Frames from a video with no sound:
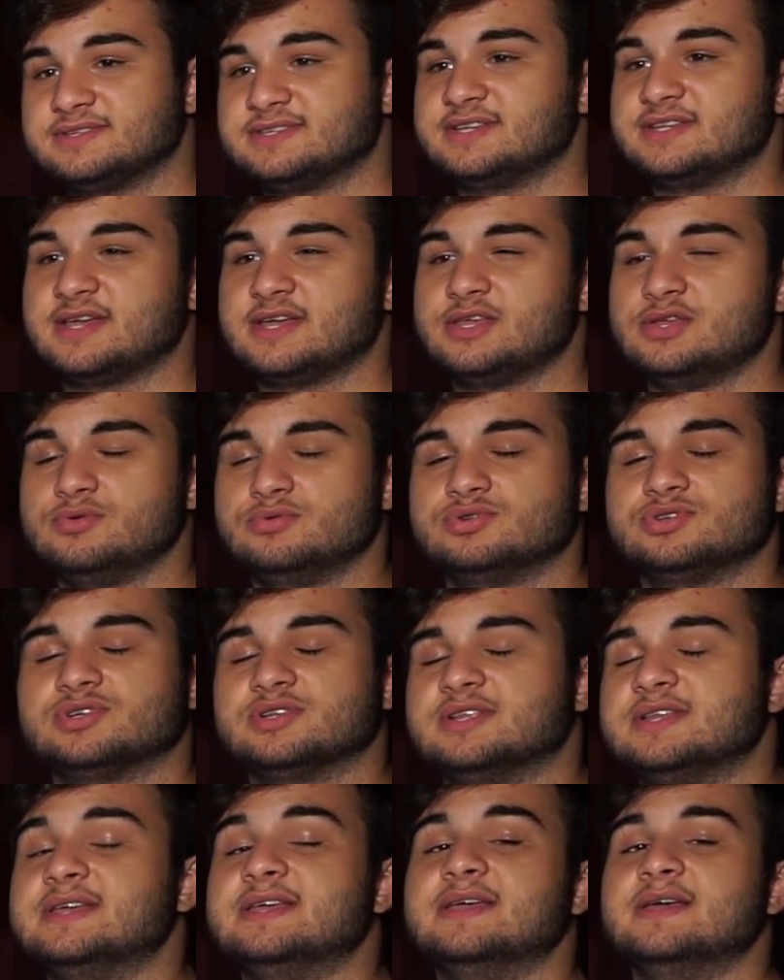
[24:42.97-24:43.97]
and I
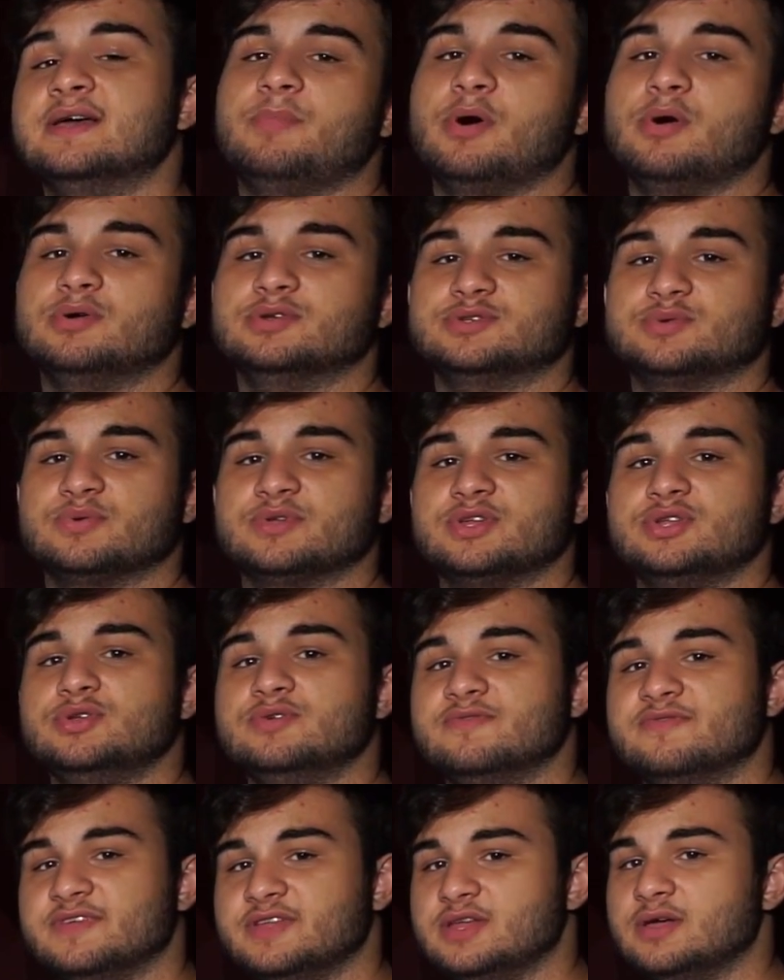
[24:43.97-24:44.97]
usually post when a new
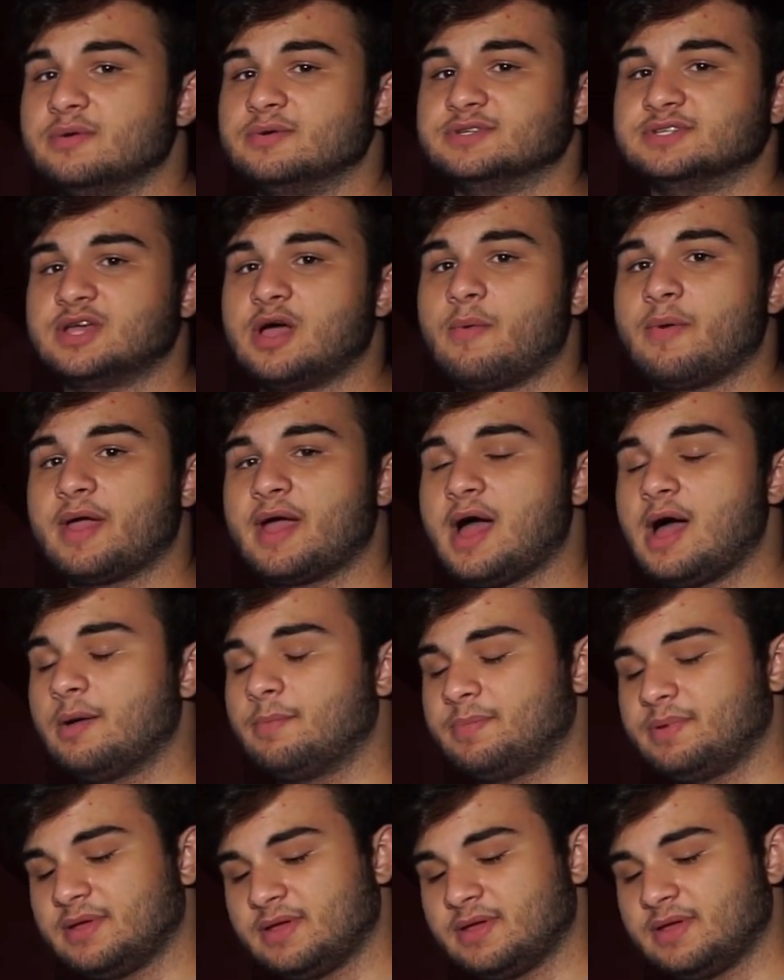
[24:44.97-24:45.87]
video is going up.